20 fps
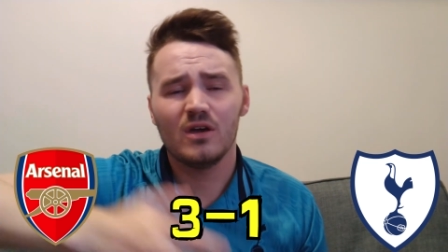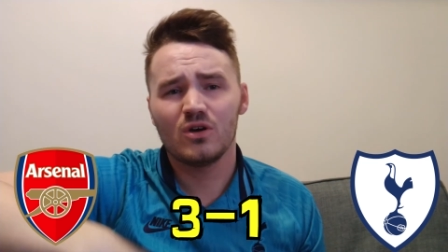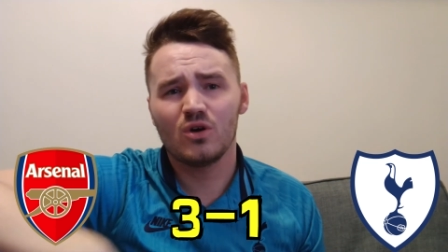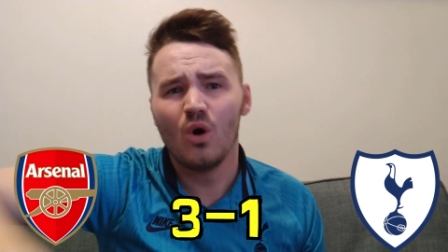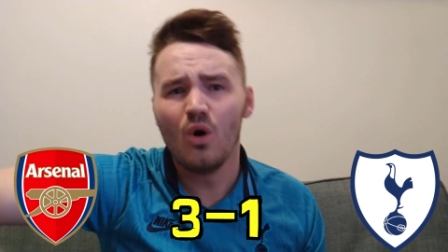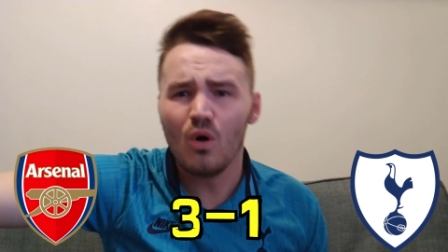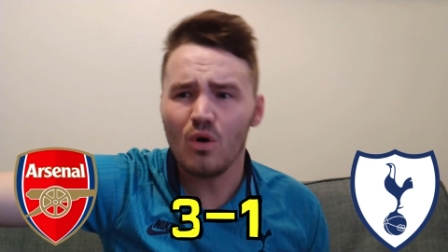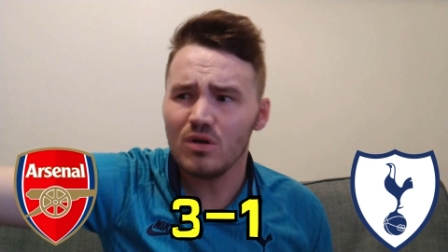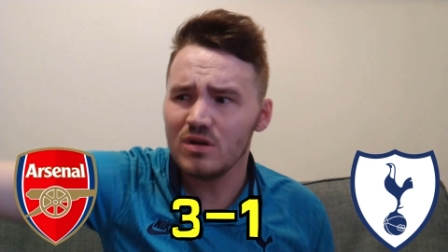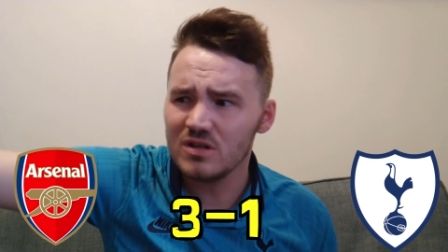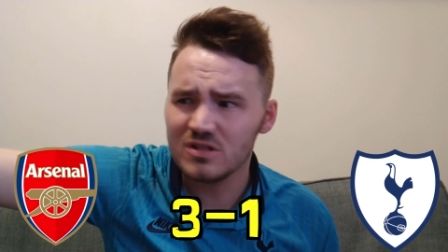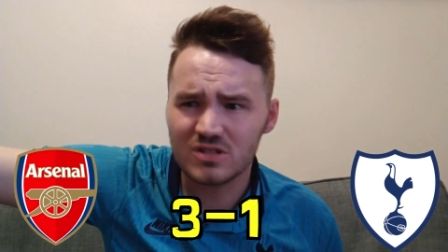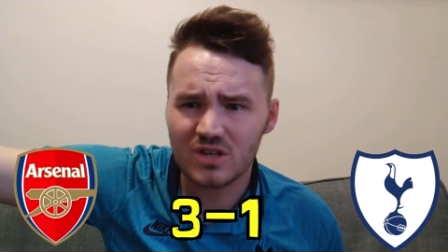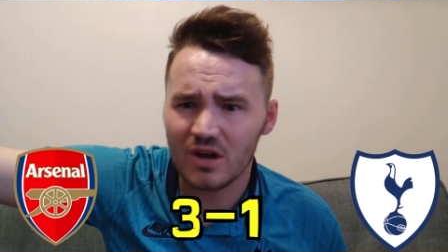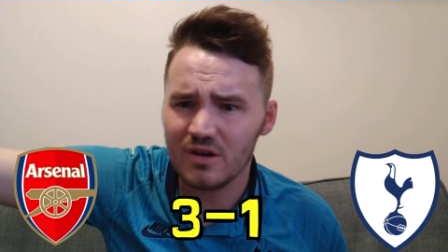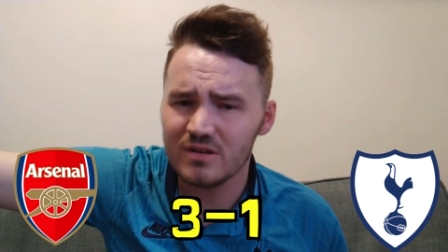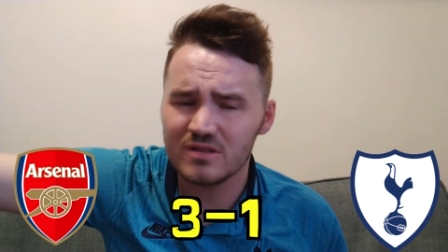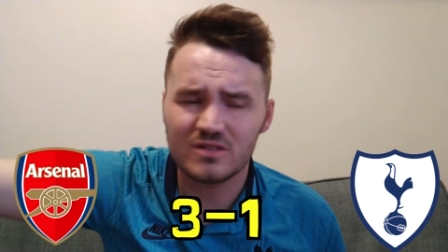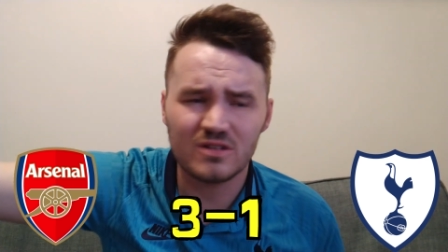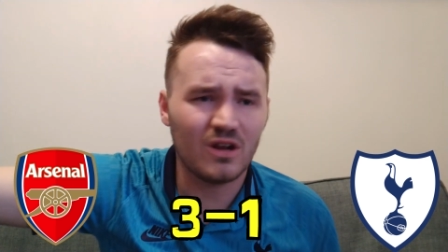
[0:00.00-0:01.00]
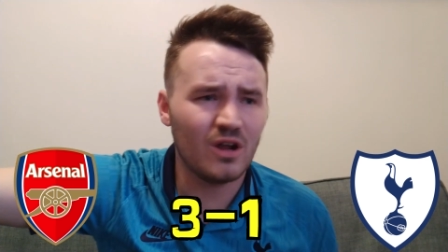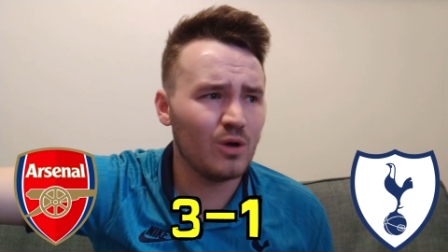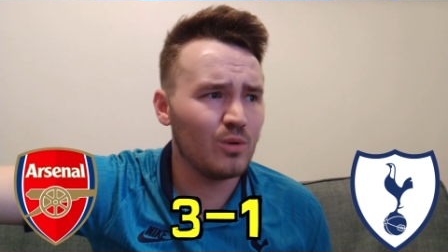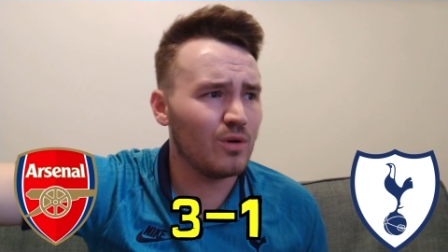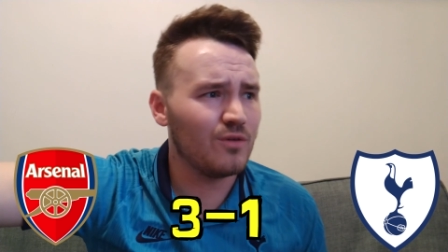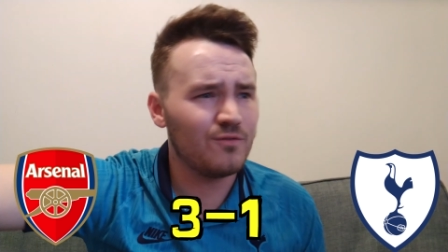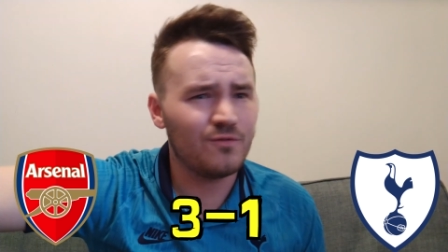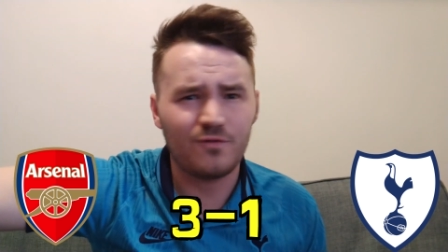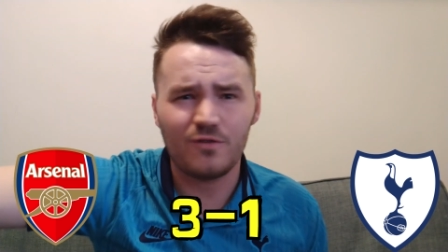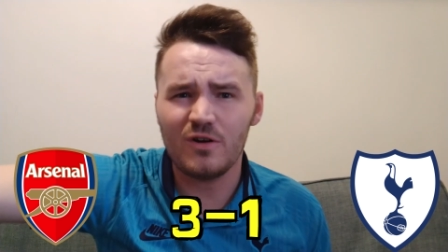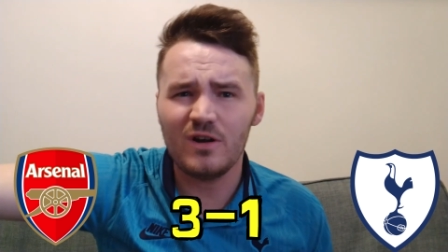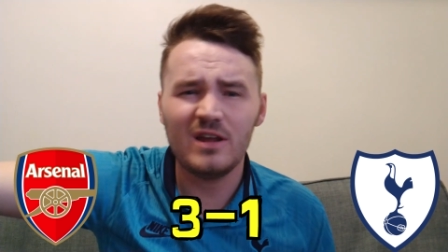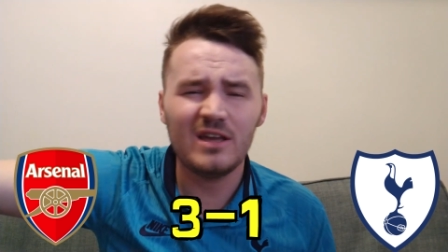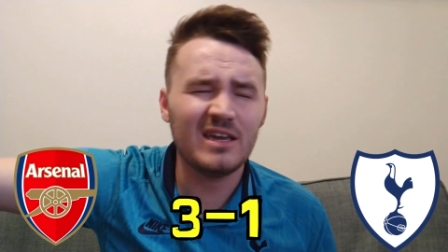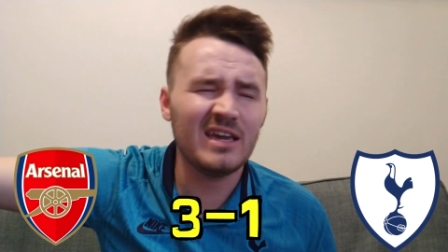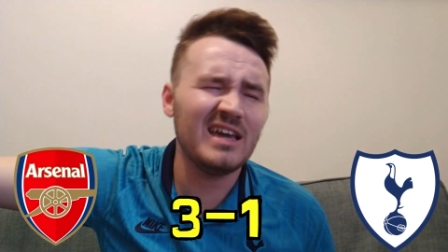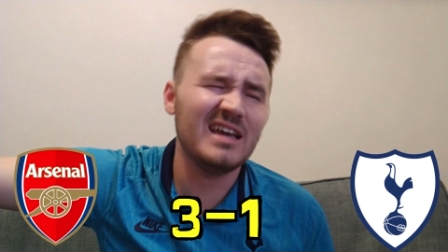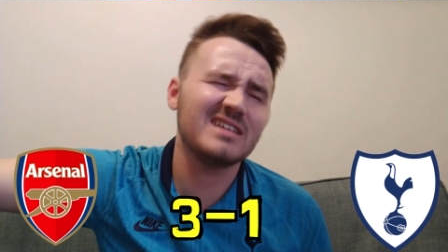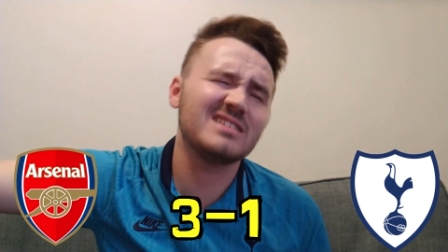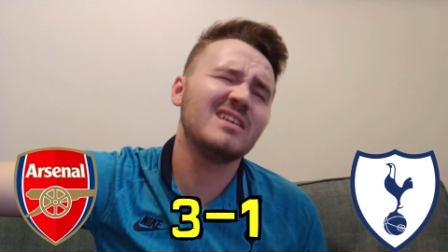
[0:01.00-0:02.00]
Corners going to no one. Free
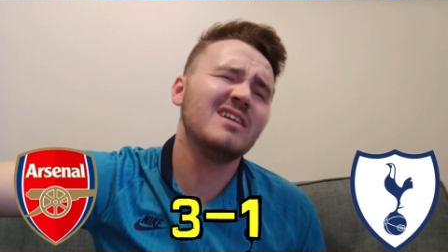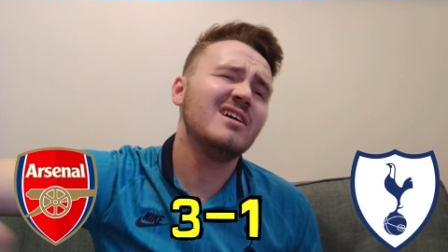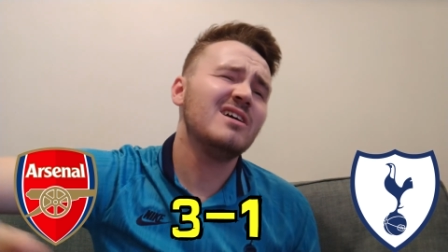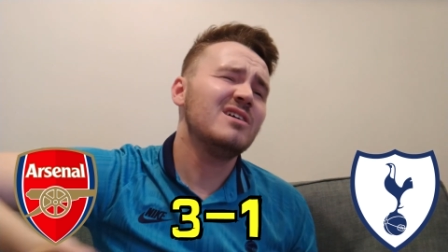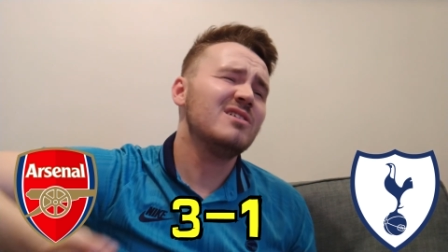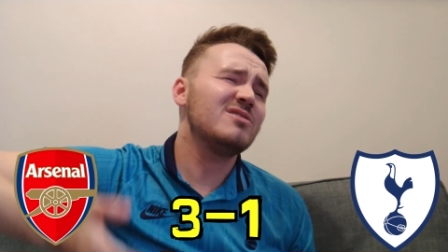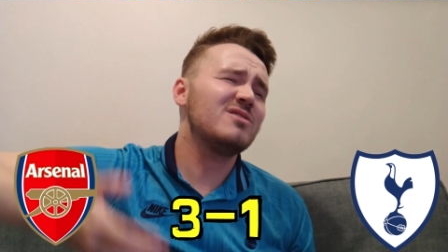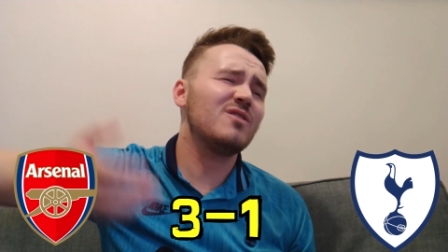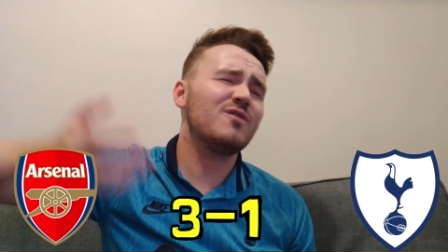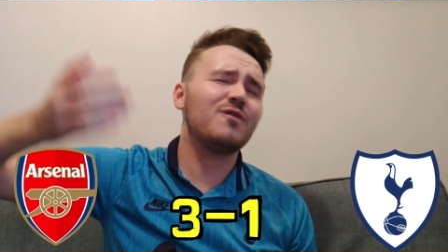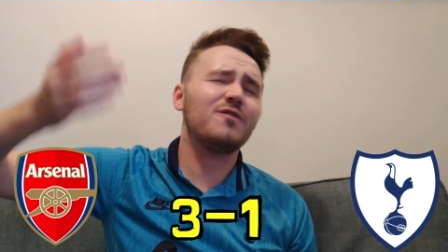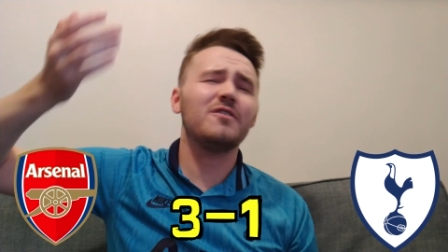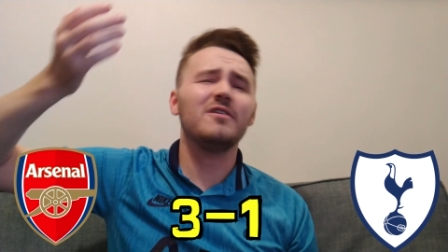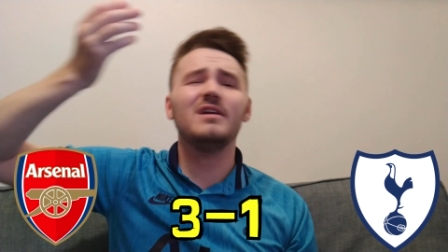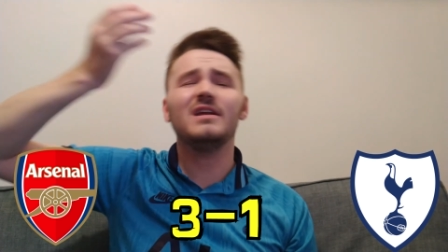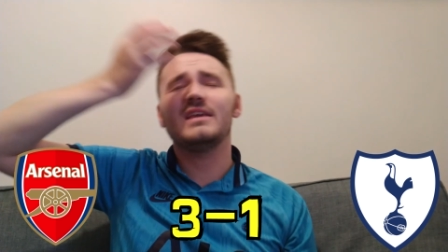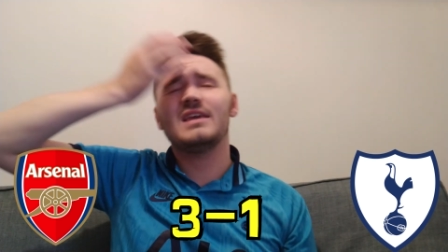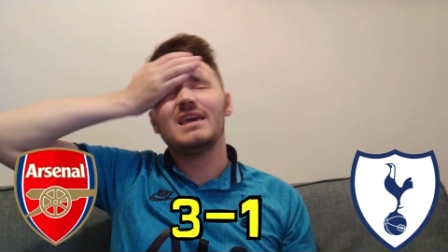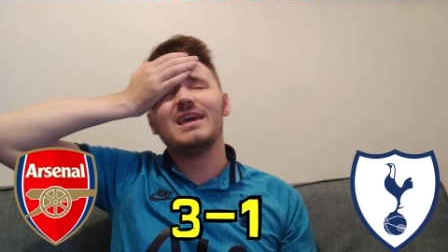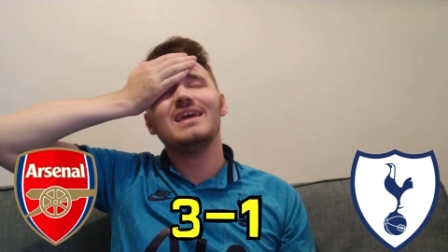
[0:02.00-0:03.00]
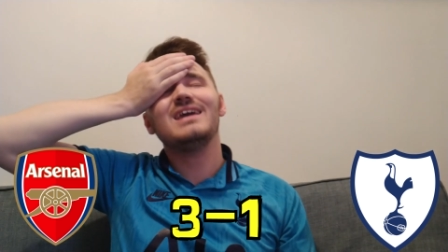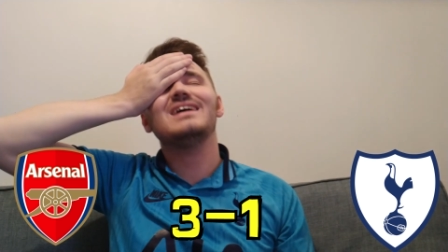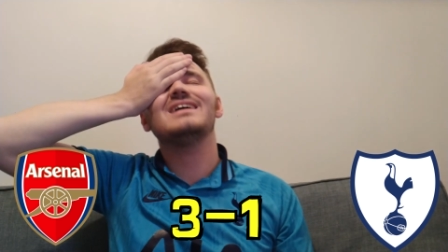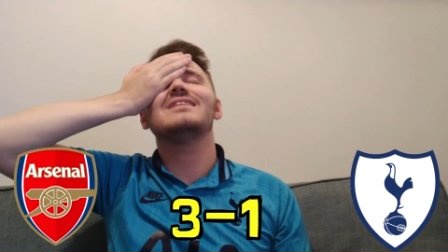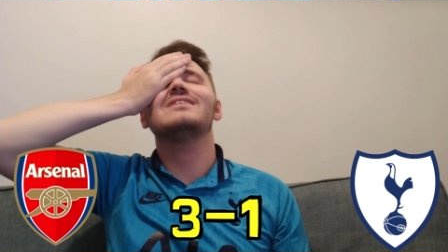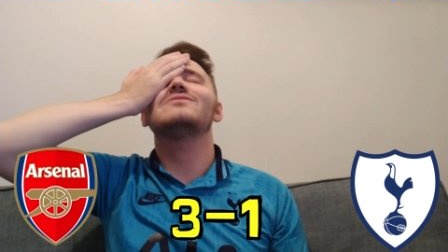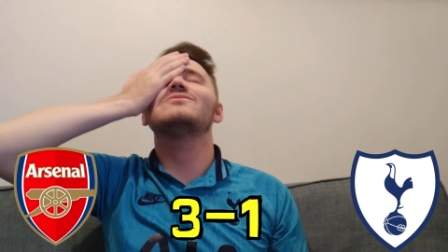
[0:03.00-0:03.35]
kicks was a free kick.